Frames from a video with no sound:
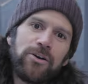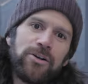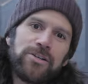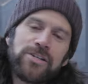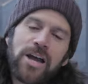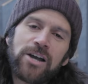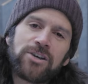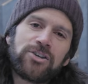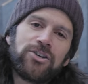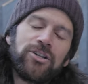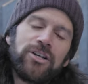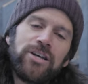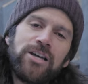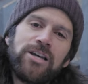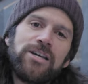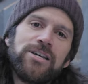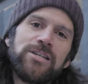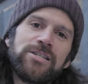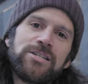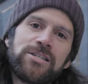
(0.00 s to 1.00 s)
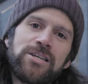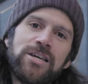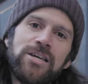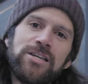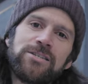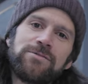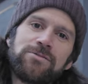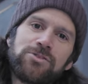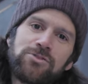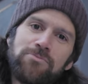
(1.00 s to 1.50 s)
His actually his
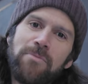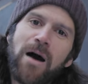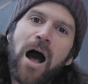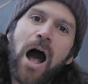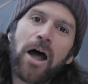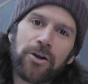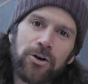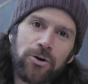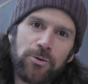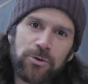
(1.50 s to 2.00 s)
his motto,